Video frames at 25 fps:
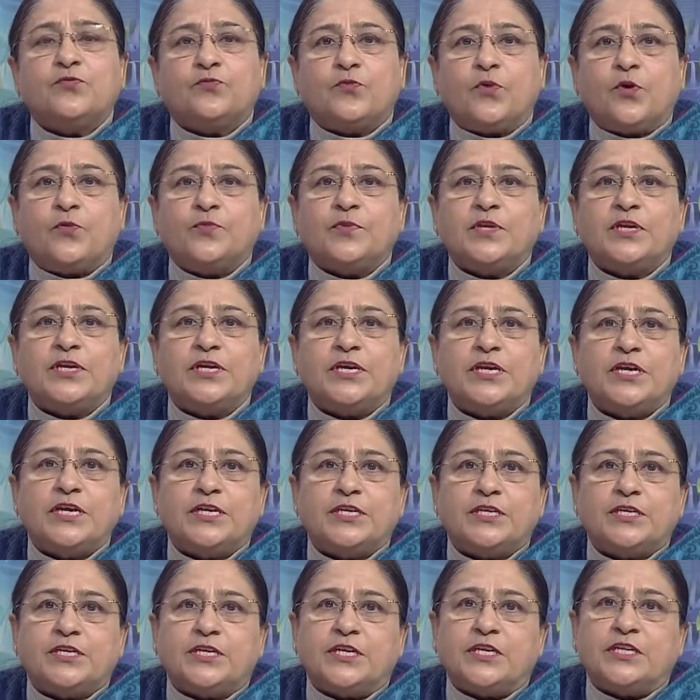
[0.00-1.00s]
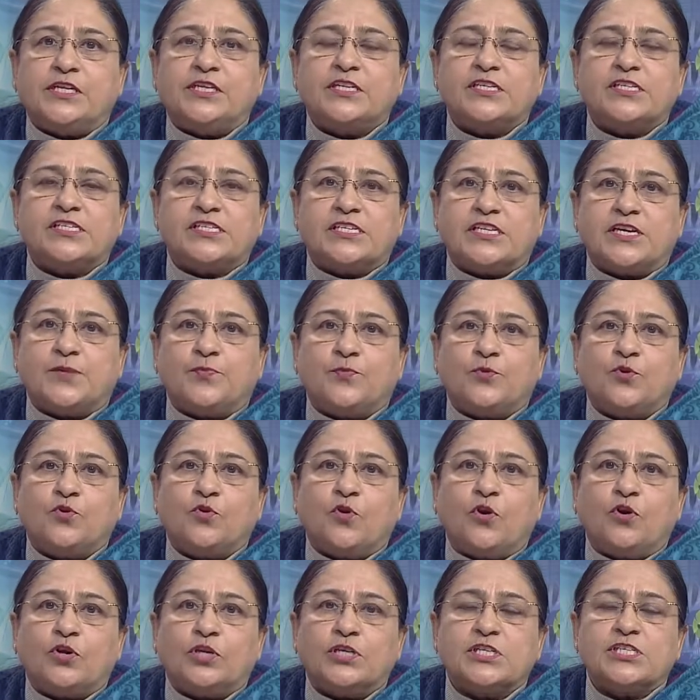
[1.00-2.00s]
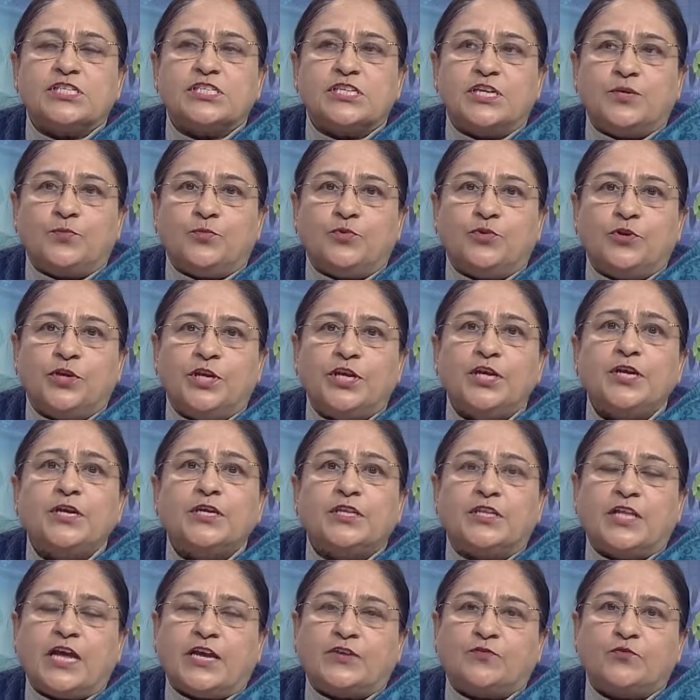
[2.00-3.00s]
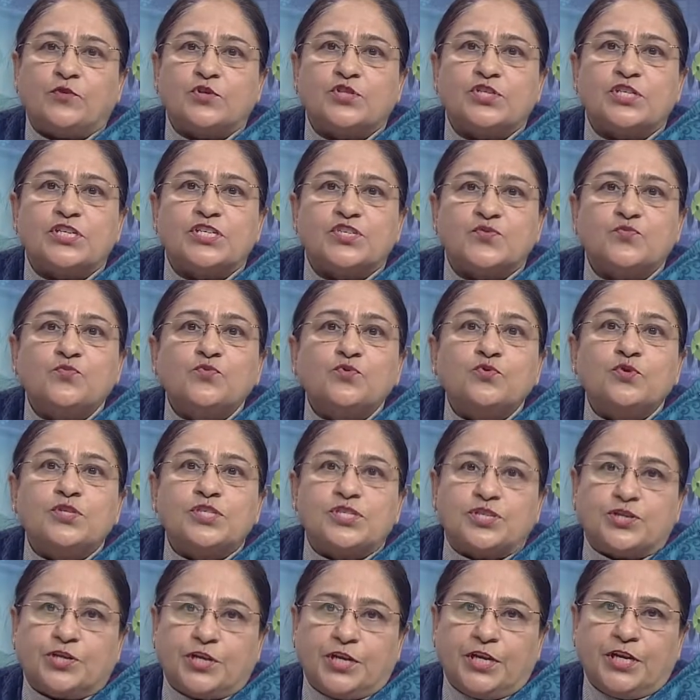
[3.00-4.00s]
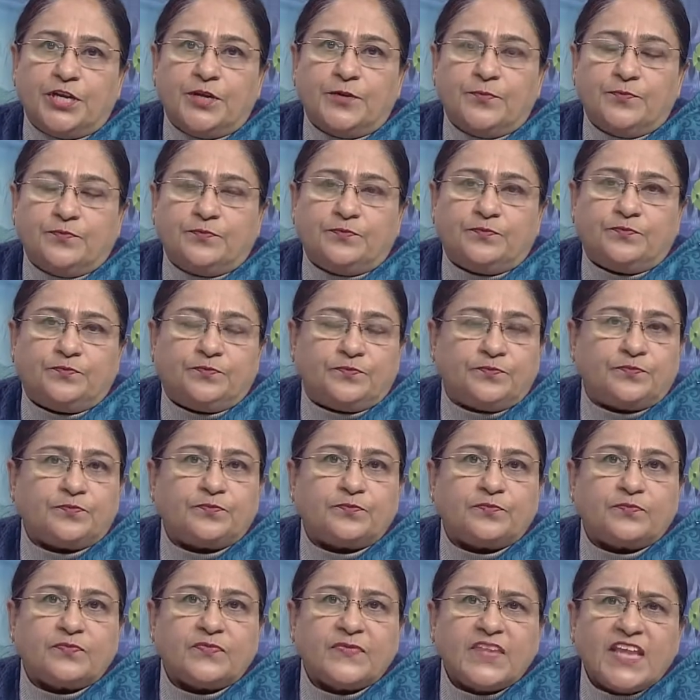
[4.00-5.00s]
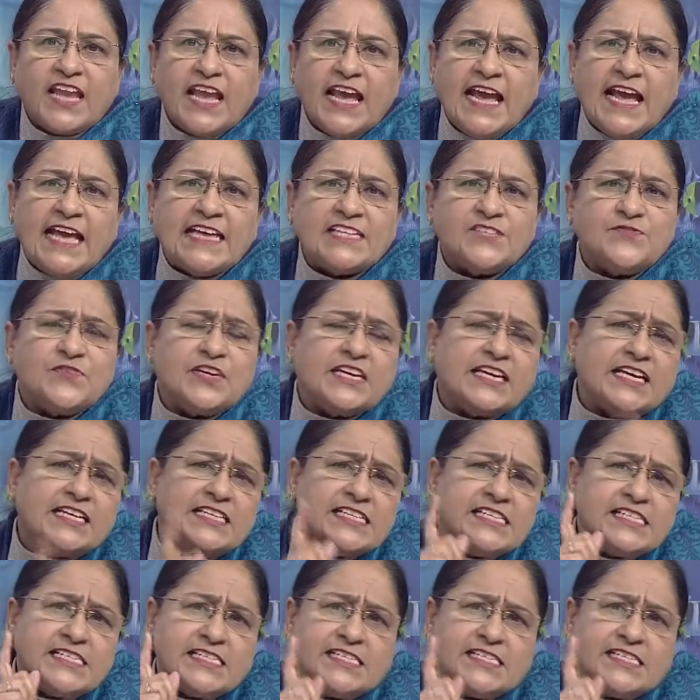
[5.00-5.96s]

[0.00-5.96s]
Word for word: from the heat killed Streptococcus pneumoniae that was the smooth strain. As we can